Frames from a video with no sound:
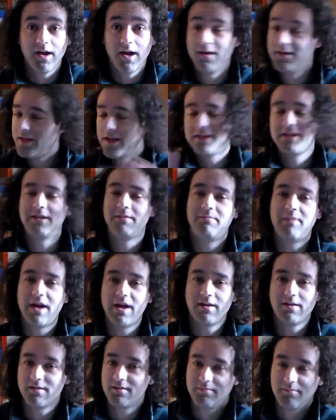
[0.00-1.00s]
And that didn't
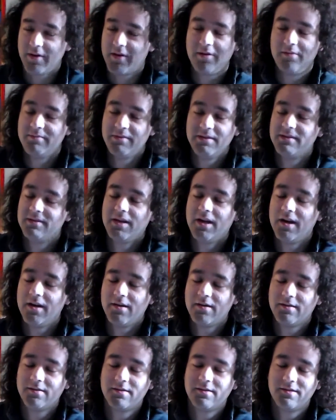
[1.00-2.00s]
matter. My mom didn't
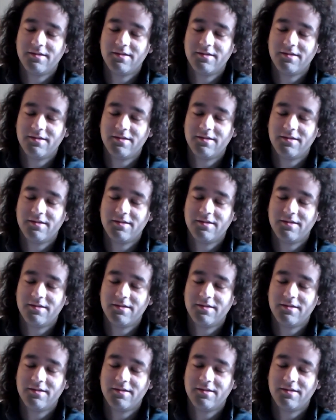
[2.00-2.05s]
care.